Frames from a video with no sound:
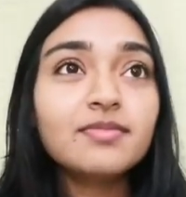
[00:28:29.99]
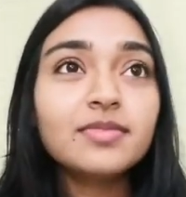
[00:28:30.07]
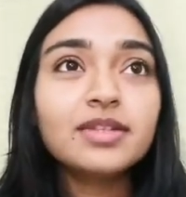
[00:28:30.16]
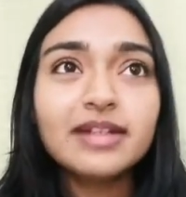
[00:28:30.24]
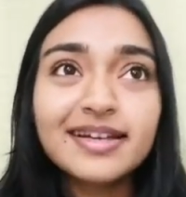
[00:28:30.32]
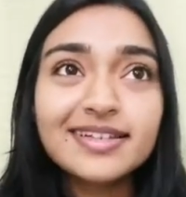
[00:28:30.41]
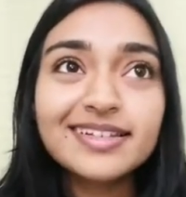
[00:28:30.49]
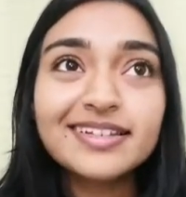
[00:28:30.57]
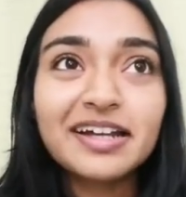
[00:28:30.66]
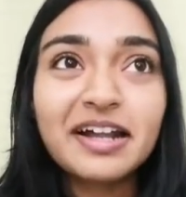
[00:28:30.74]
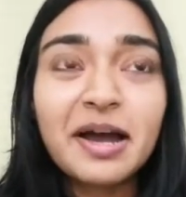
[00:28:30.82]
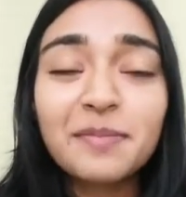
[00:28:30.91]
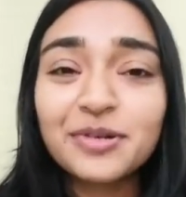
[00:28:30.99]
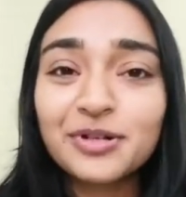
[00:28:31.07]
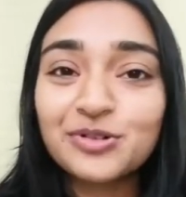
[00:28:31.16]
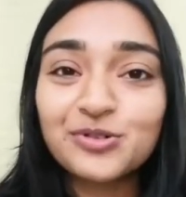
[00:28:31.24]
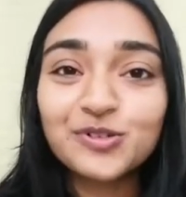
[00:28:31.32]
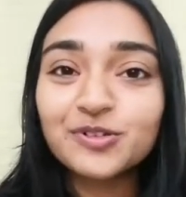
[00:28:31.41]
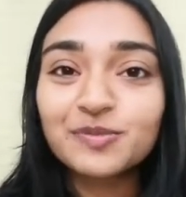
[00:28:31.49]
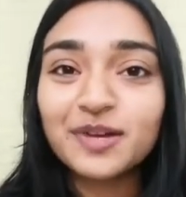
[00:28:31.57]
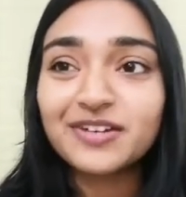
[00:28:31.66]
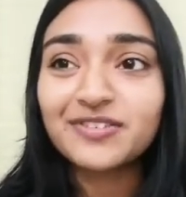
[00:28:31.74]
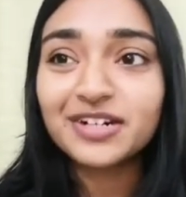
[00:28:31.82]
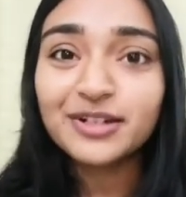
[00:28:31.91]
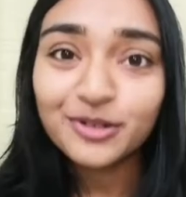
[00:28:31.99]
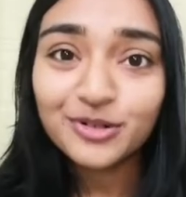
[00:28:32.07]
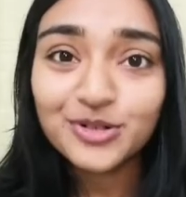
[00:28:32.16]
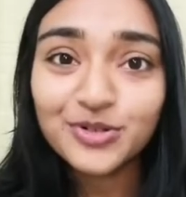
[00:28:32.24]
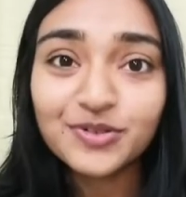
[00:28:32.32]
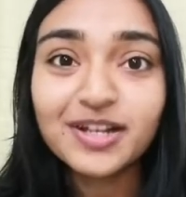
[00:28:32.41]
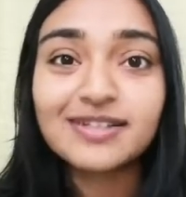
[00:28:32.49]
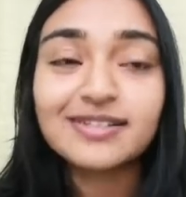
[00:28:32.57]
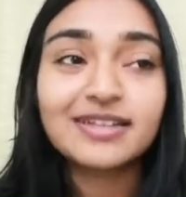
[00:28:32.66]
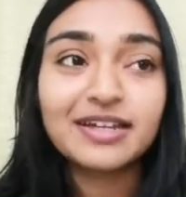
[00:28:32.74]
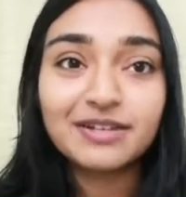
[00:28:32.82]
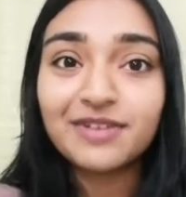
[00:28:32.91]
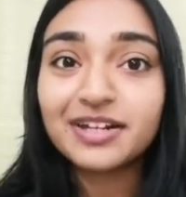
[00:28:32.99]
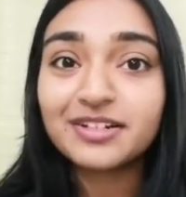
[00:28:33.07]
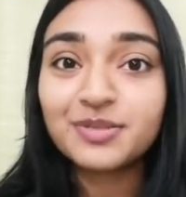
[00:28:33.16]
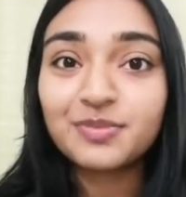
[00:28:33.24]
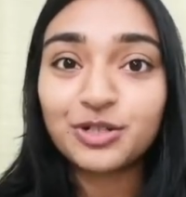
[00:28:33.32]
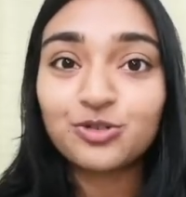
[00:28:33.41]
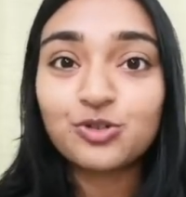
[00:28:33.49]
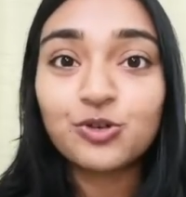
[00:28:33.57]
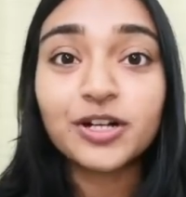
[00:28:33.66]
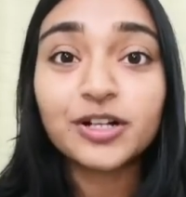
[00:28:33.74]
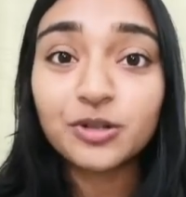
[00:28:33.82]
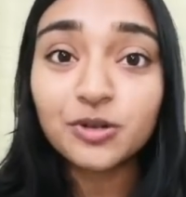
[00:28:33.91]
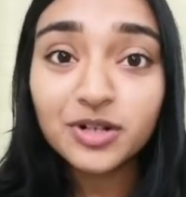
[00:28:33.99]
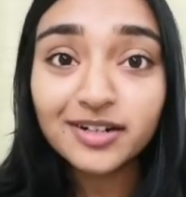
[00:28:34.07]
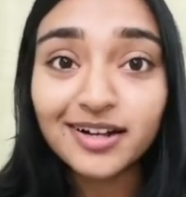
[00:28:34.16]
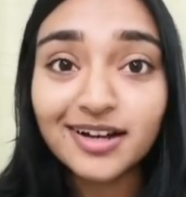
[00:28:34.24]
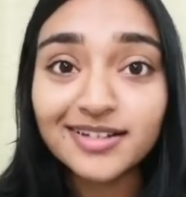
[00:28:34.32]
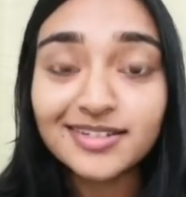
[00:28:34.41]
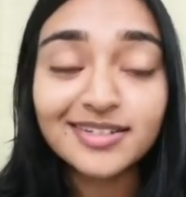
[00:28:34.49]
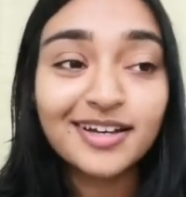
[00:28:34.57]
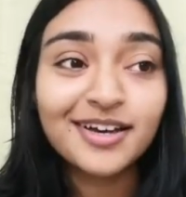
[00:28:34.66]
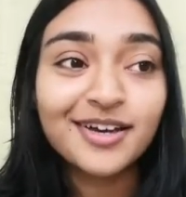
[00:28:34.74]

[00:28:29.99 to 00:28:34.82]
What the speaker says: The next thing that happened, two of my really close friends, they invited me to join a yoga class.